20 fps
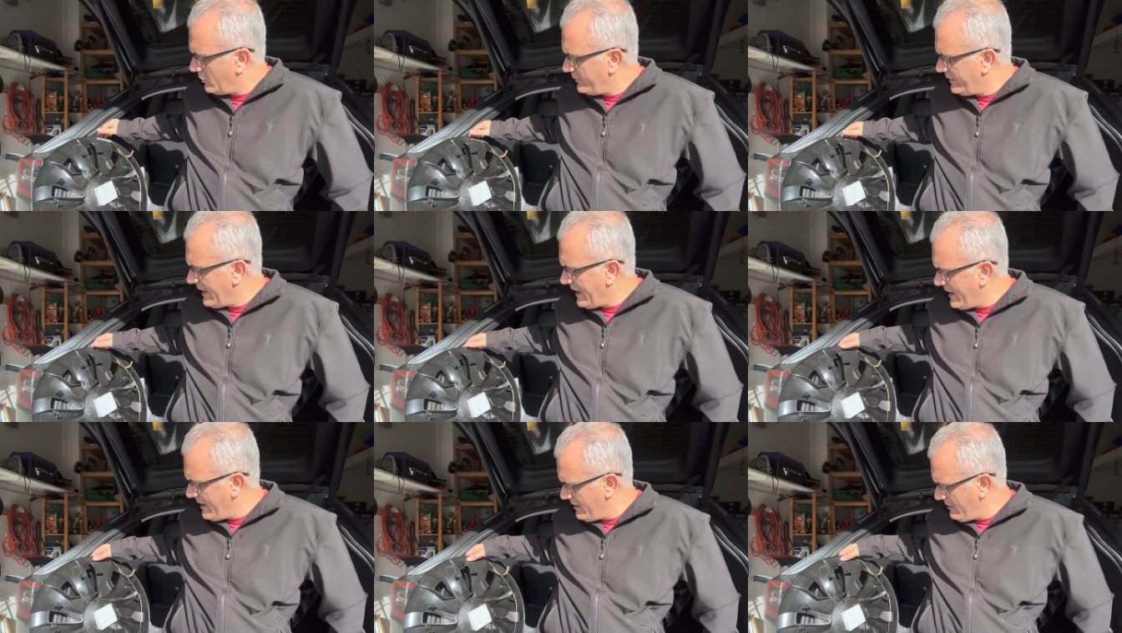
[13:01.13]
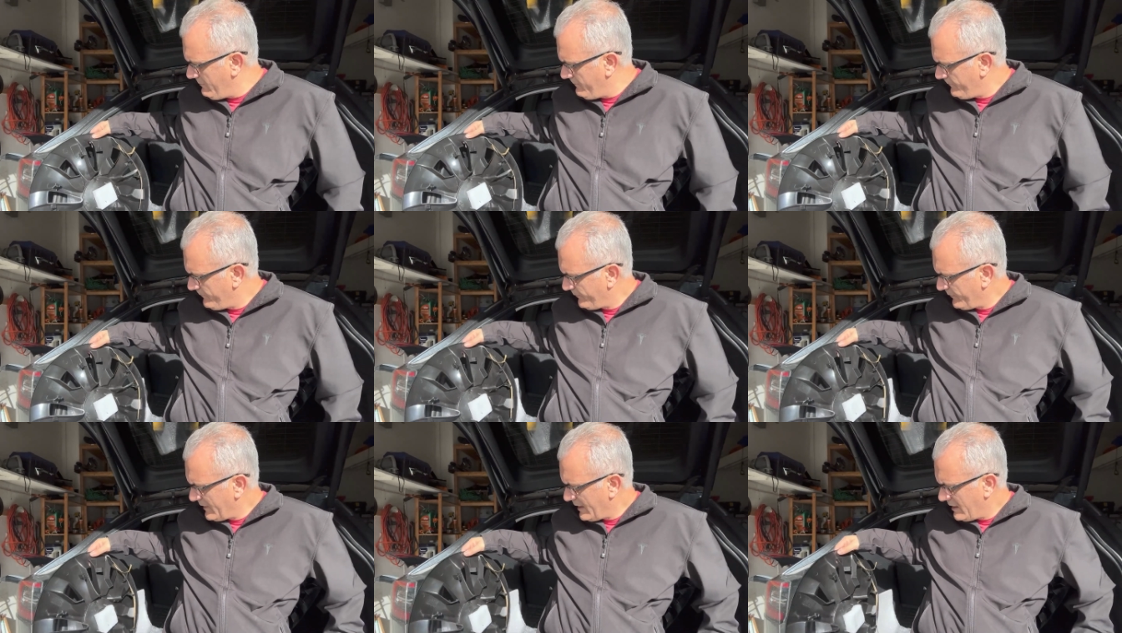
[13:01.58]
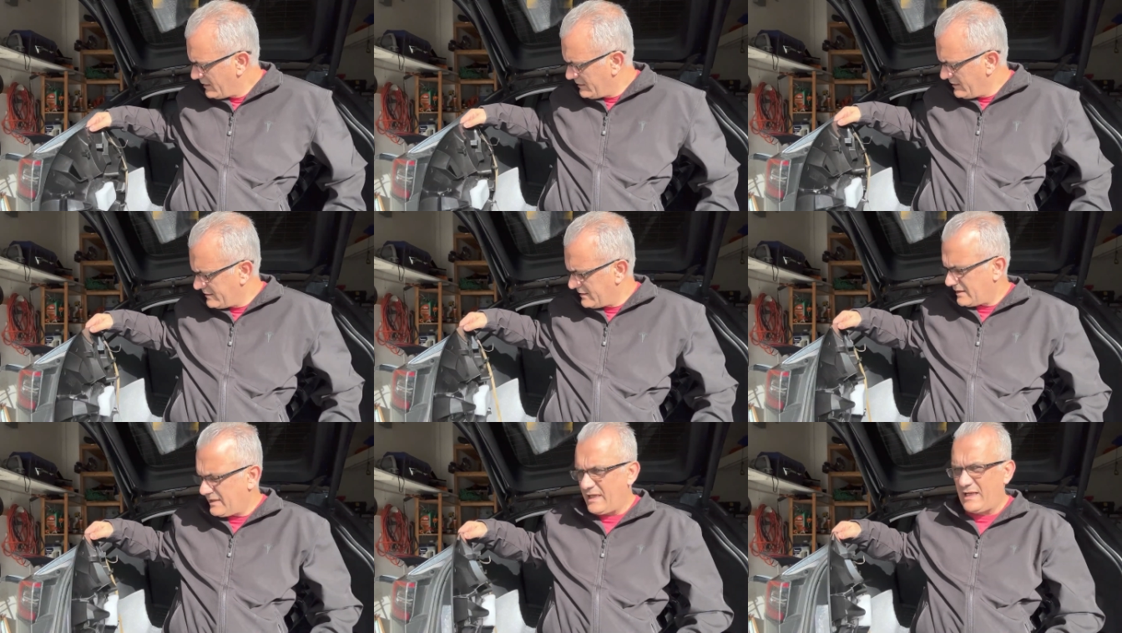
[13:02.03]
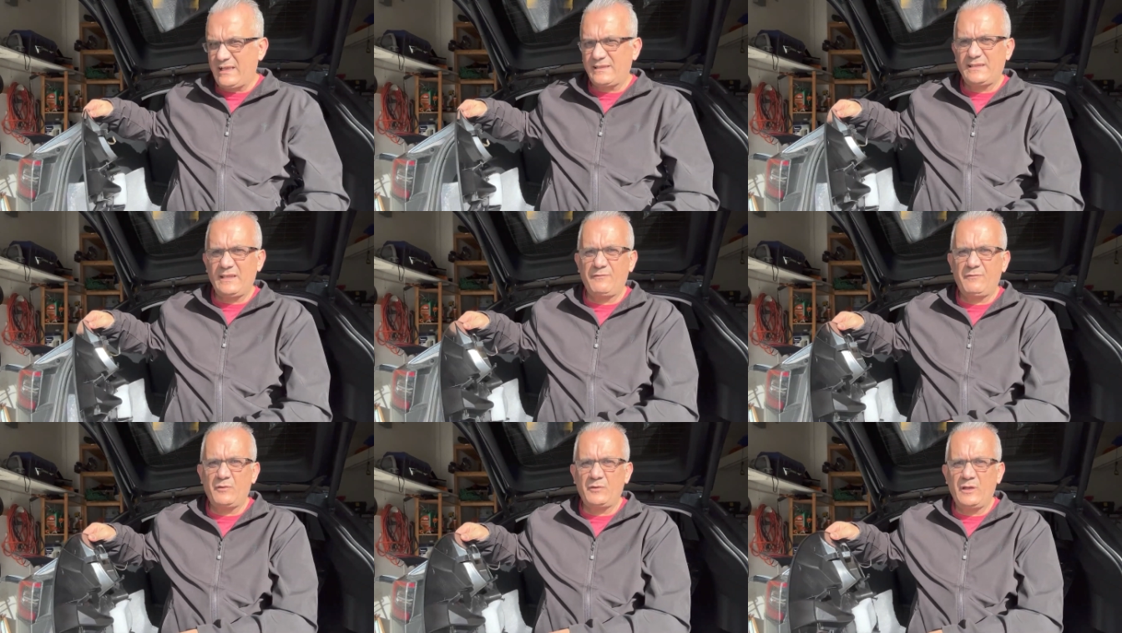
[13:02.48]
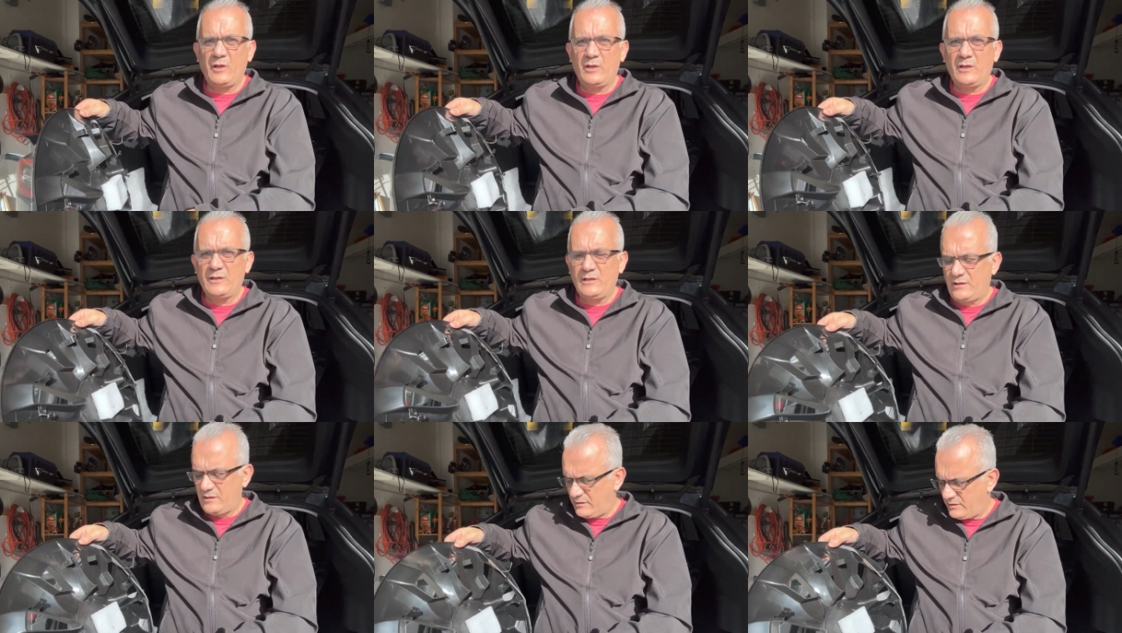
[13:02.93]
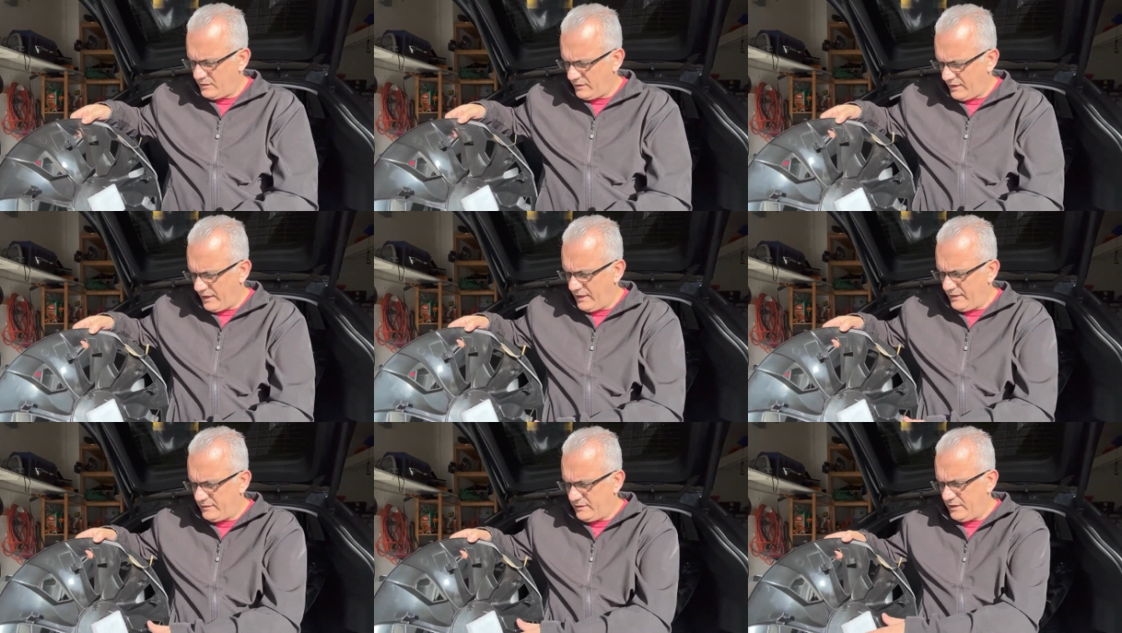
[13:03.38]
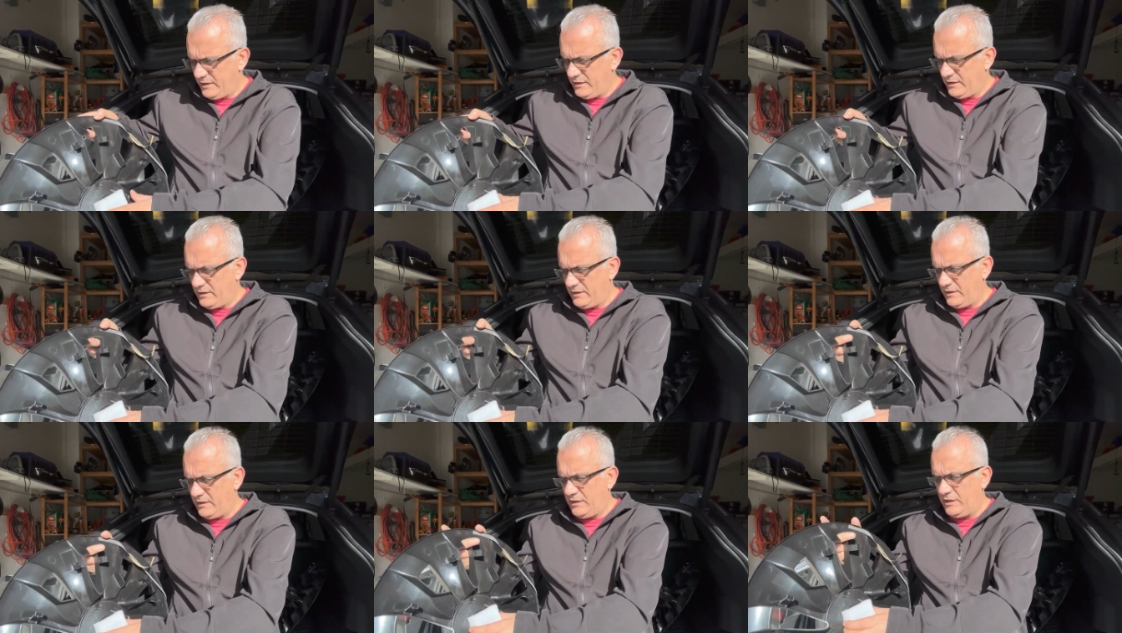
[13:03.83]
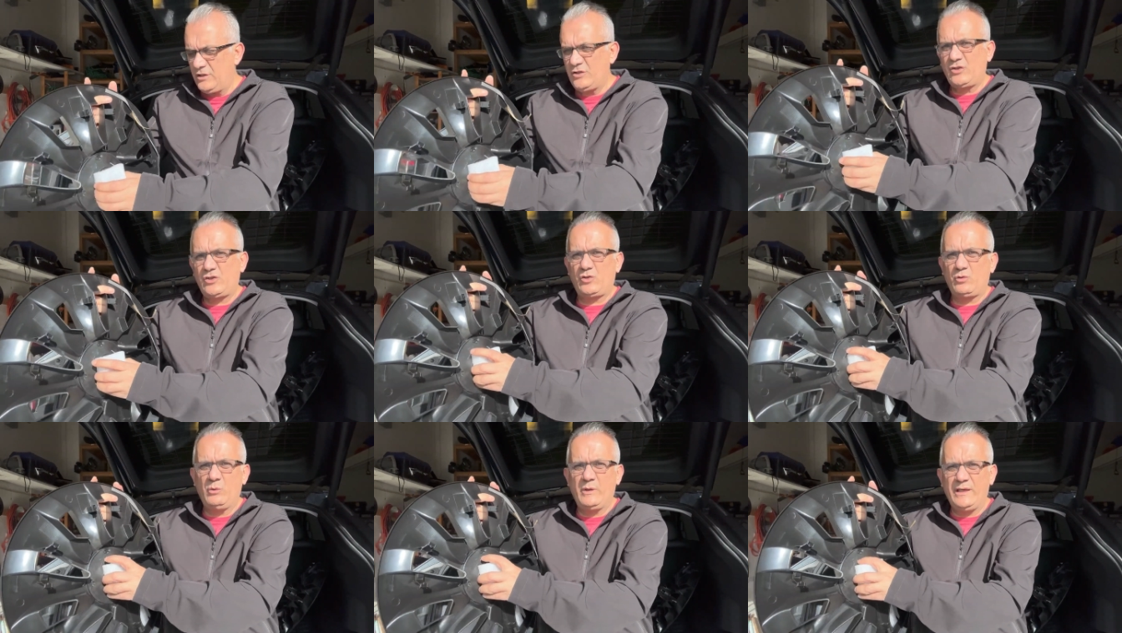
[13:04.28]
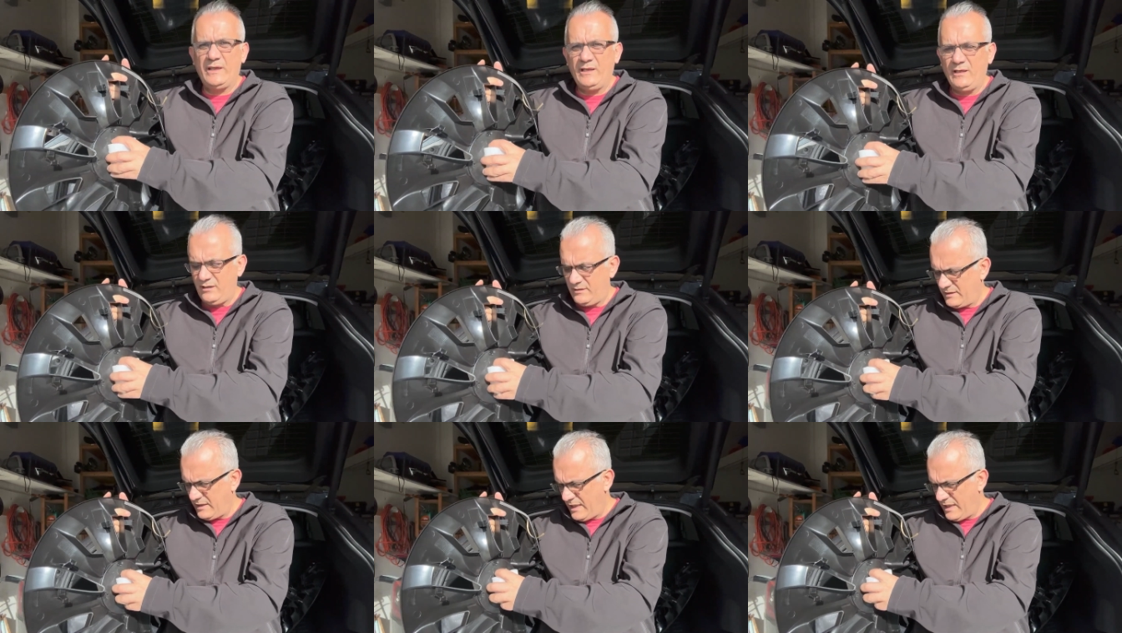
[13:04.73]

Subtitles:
now, this is, like I said, for the 18-inch wheel.